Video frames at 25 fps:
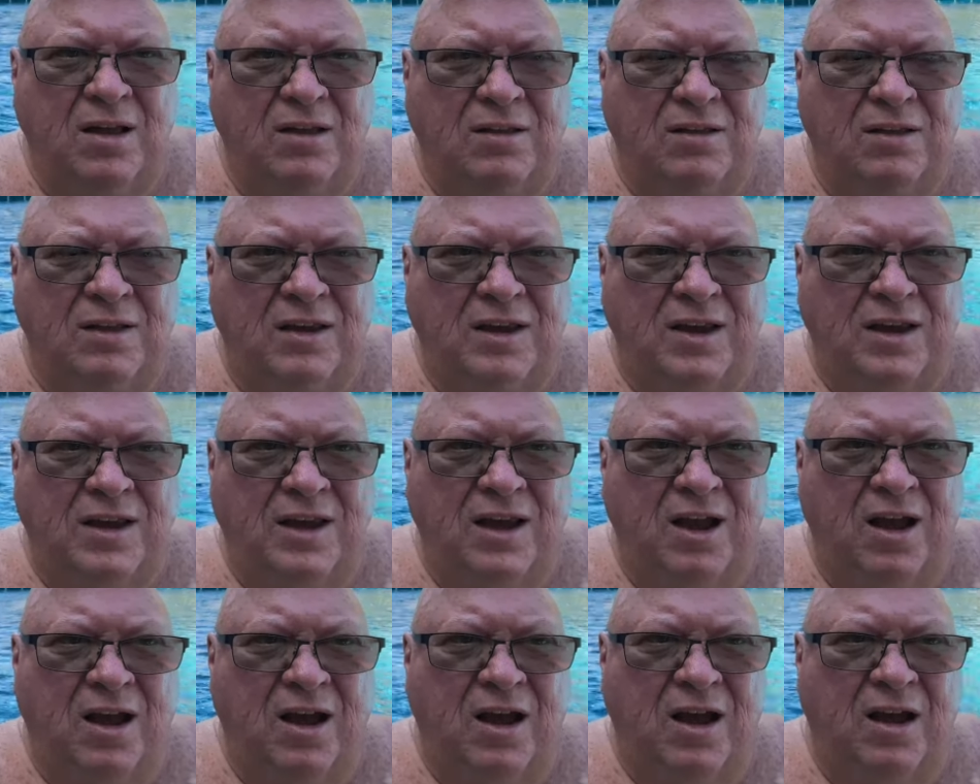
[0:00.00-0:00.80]

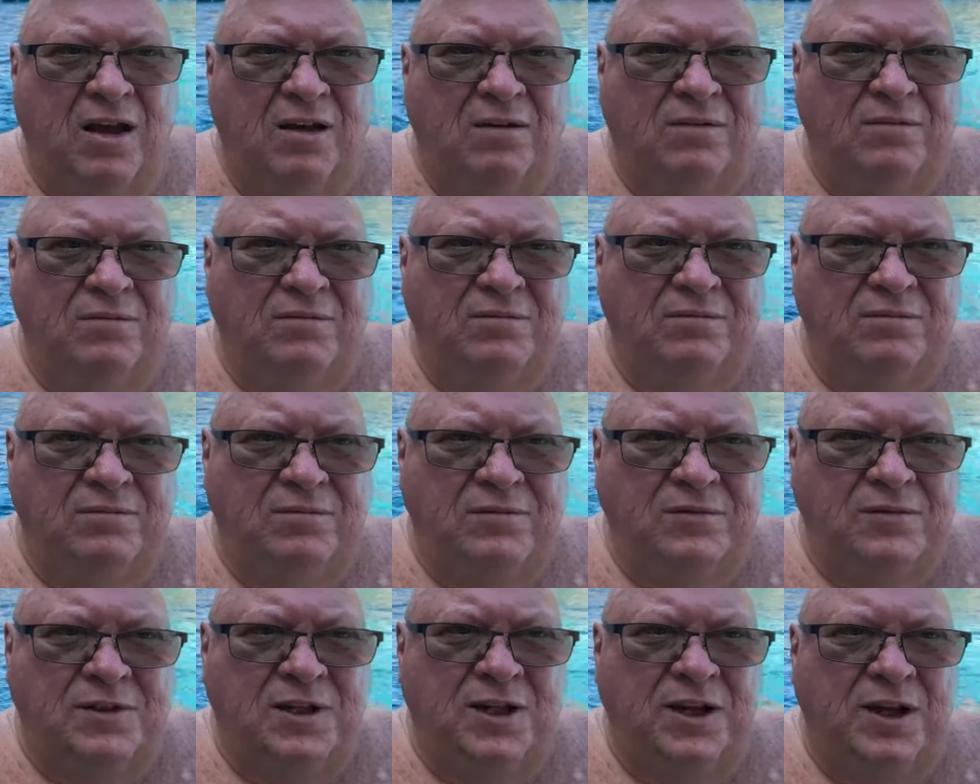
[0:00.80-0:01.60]
the
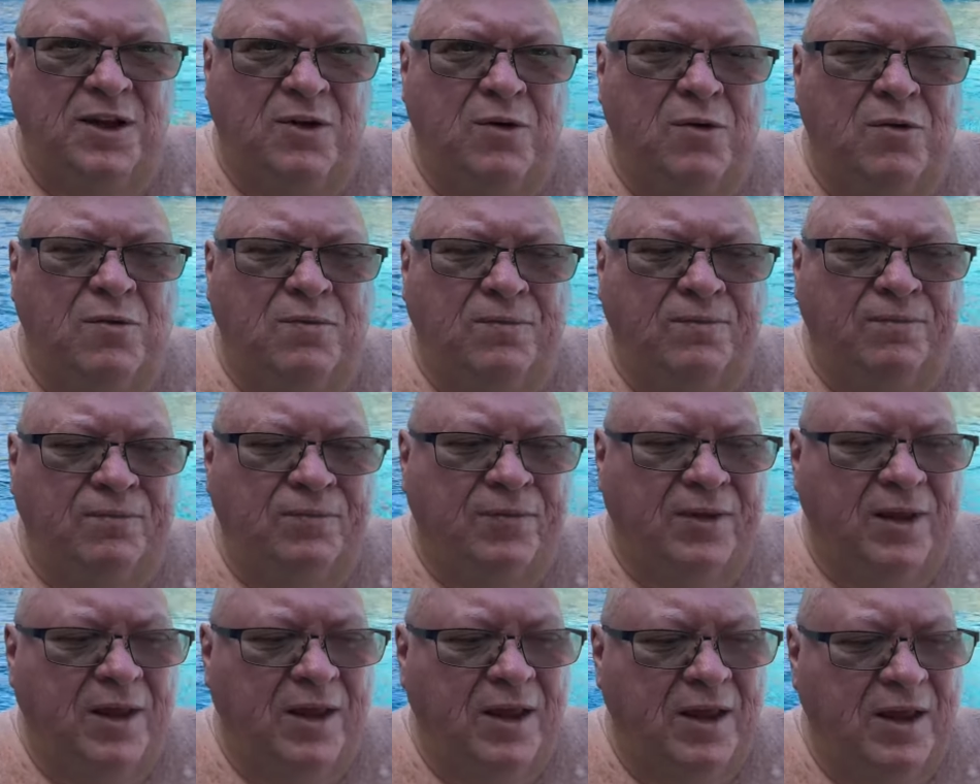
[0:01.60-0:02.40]
deal.
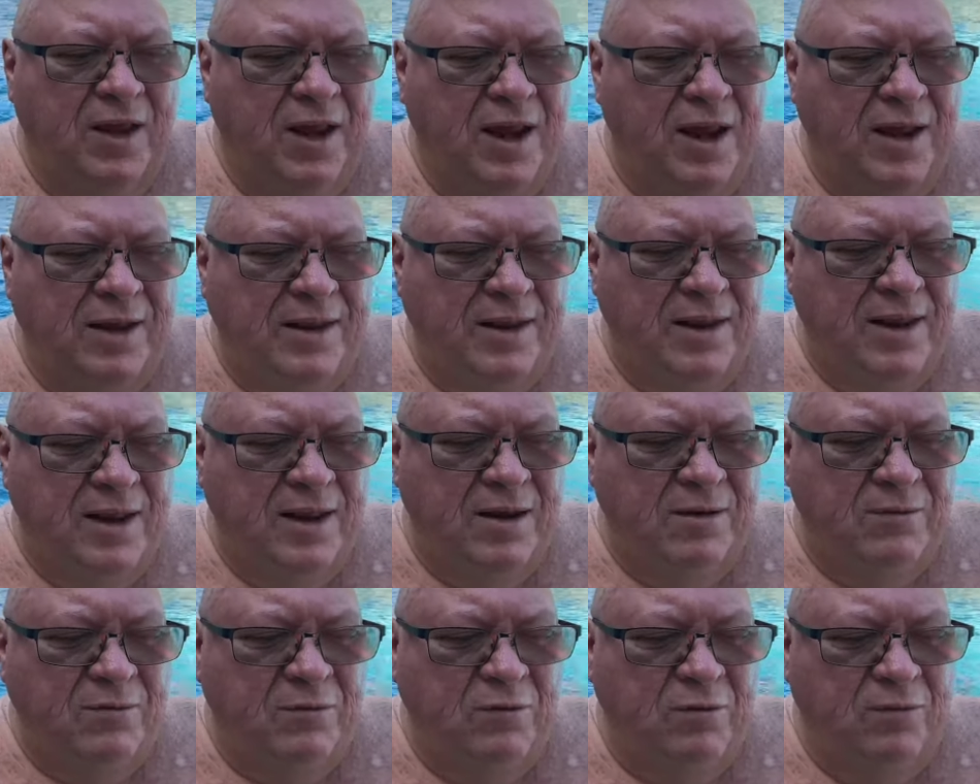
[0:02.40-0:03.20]
And
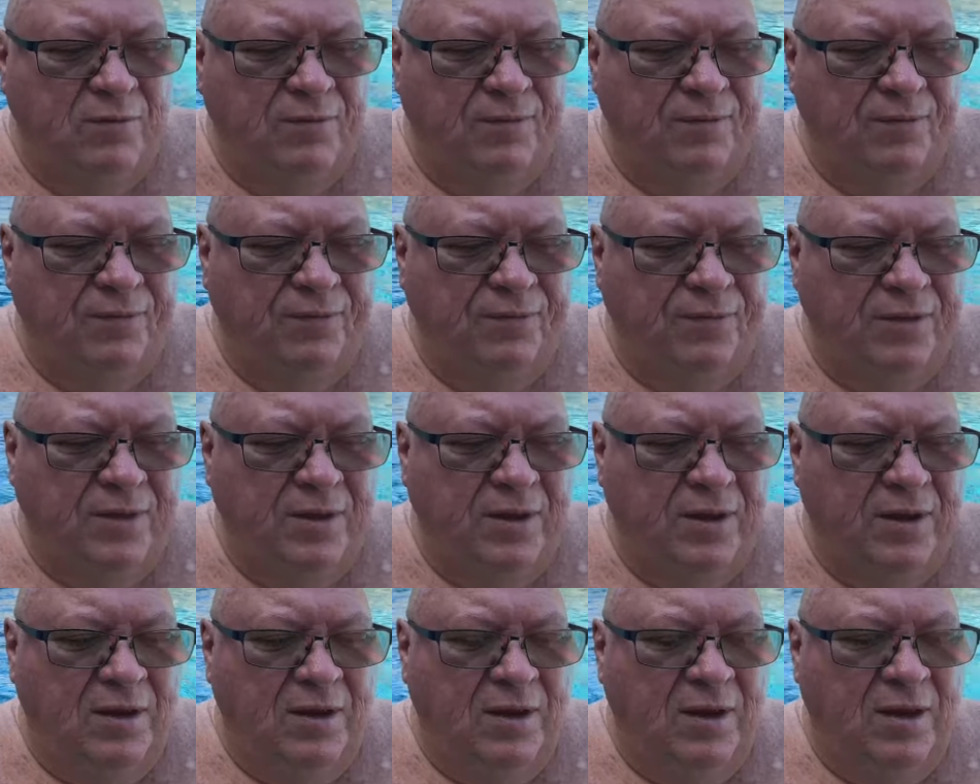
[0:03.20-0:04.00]
then
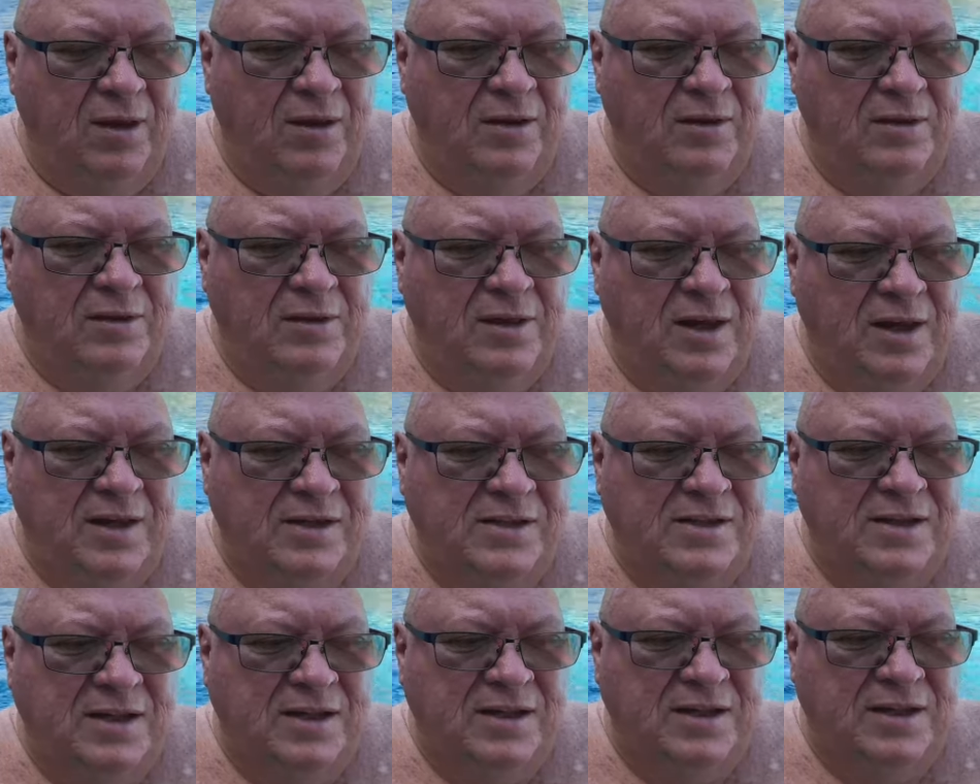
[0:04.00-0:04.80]
they
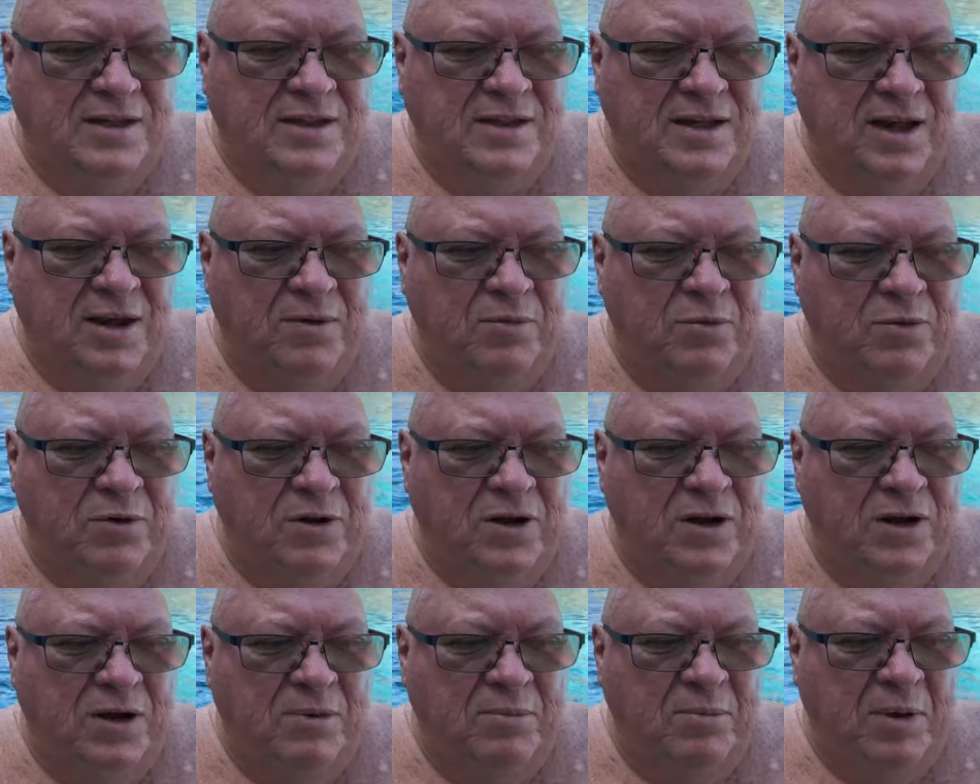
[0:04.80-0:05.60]
said that they were
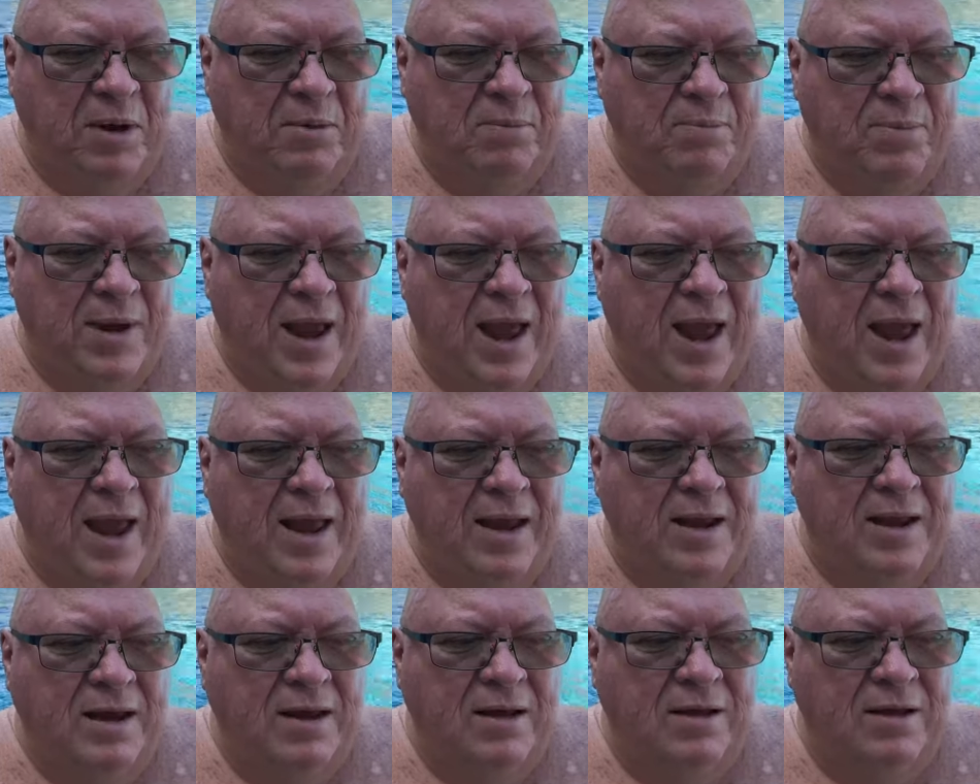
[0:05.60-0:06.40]
going to be
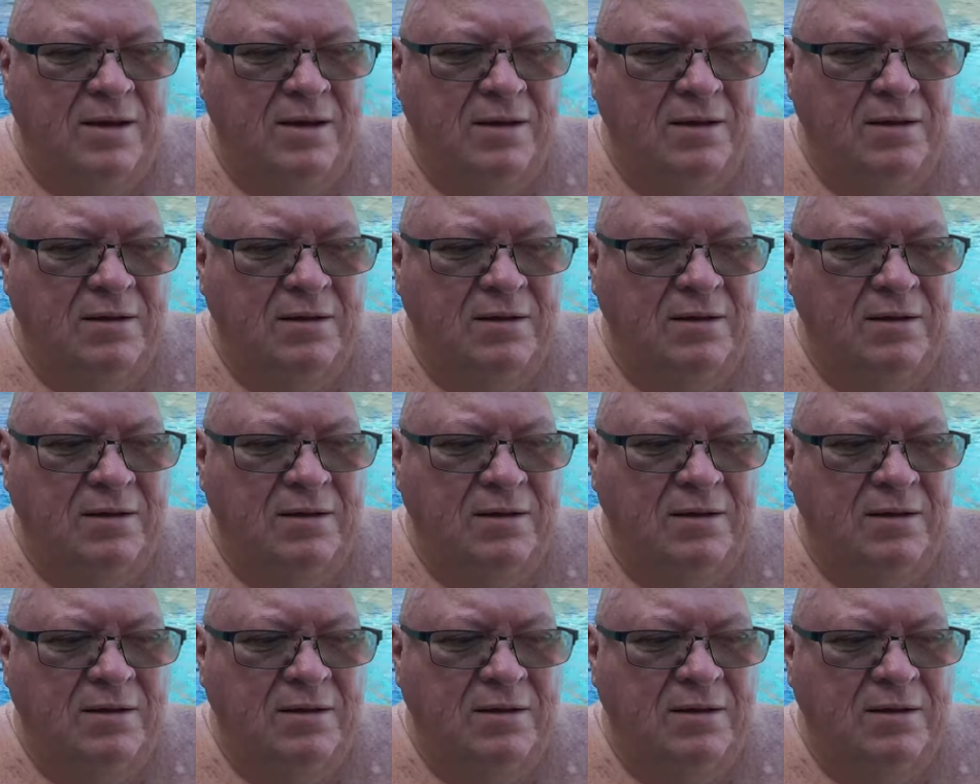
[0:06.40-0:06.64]
back.